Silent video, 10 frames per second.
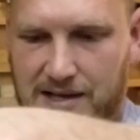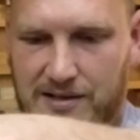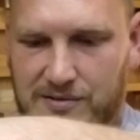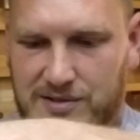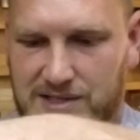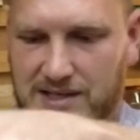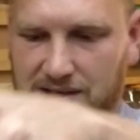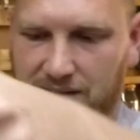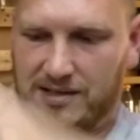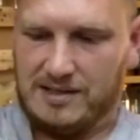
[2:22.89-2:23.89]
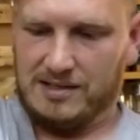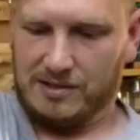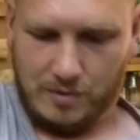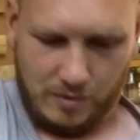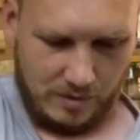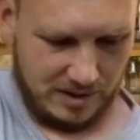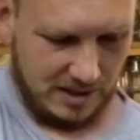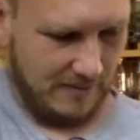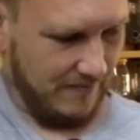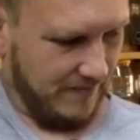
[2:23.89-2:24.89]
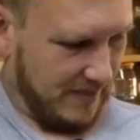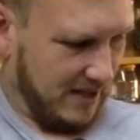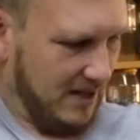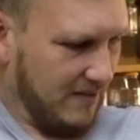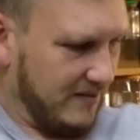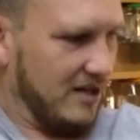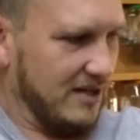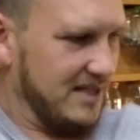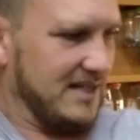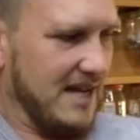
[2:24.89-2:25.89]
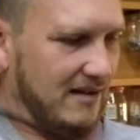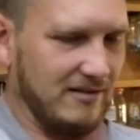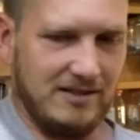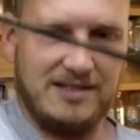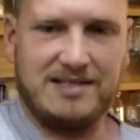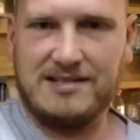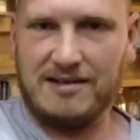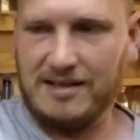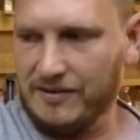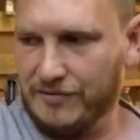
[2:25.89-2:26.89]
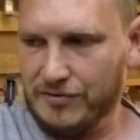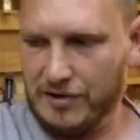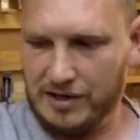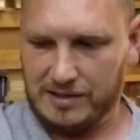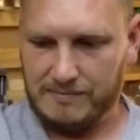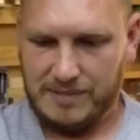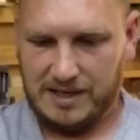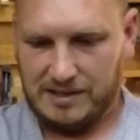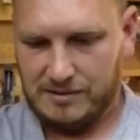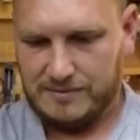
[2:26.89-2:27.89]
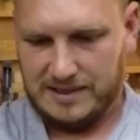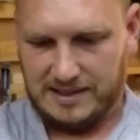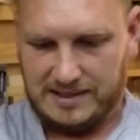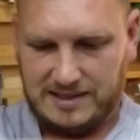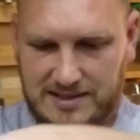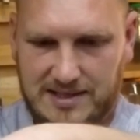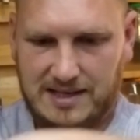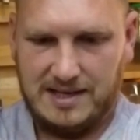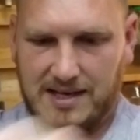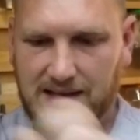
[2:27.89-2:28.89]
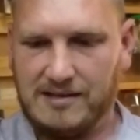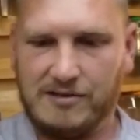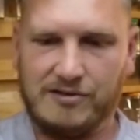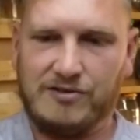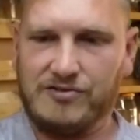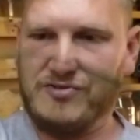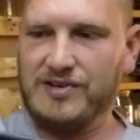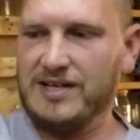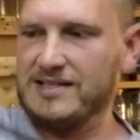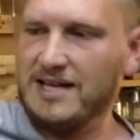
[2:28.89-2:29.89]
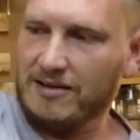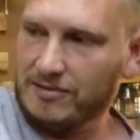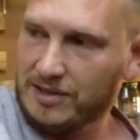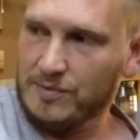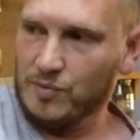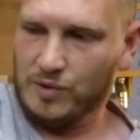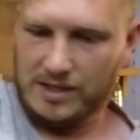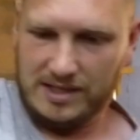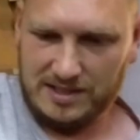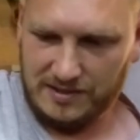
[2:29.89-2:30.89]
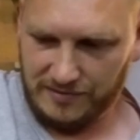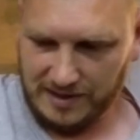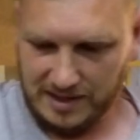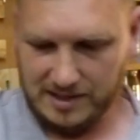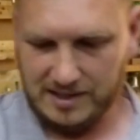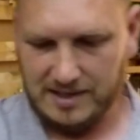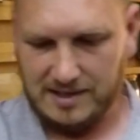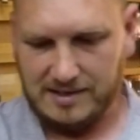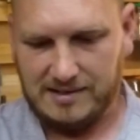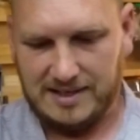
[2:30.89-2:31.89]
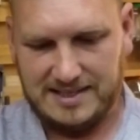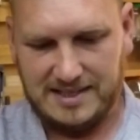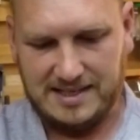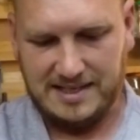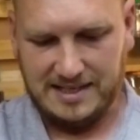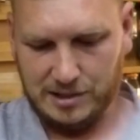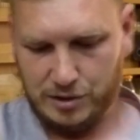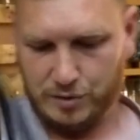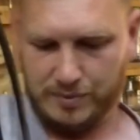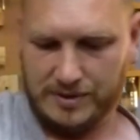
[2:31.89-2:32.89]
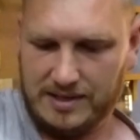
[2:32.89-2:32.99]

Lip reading: You'll see the cords, even though it's tangled on this side, if you roll it in bigger loops like this, they are not really tangled anymore, and that's a fairly nice and neat loop.